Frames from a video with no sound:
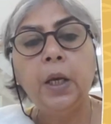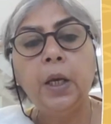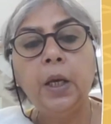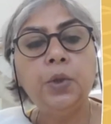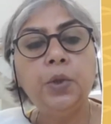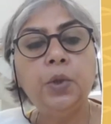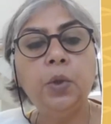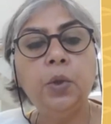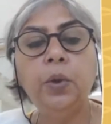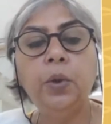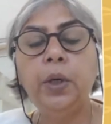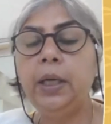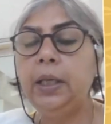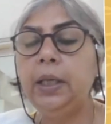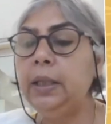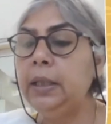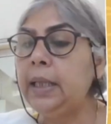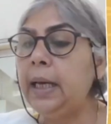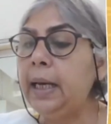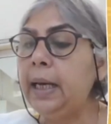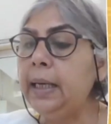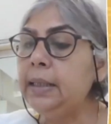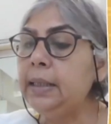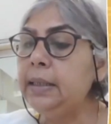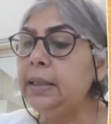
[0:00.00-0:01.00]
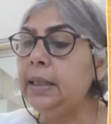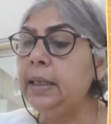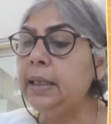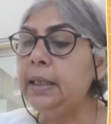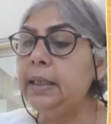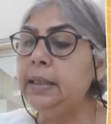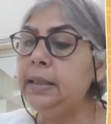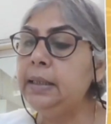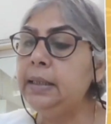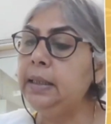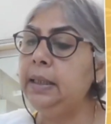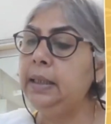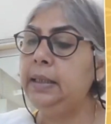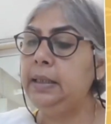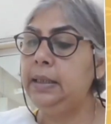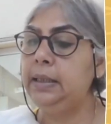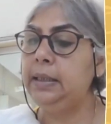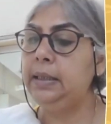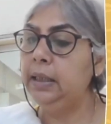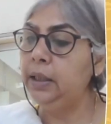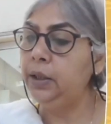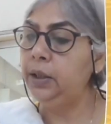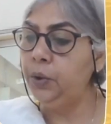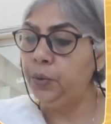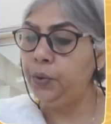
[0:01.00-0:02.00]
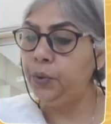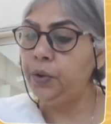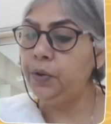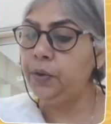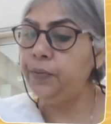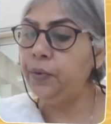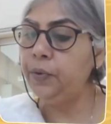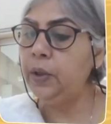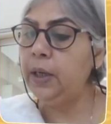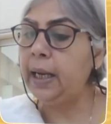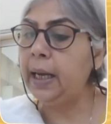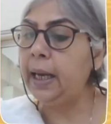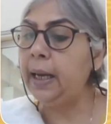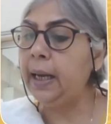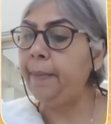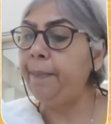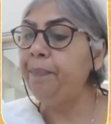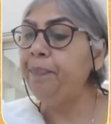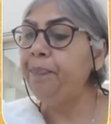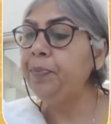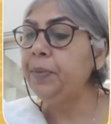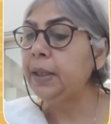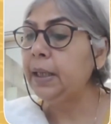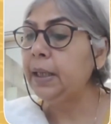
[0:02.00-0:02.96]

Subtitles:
So in that sense, it's a useful app.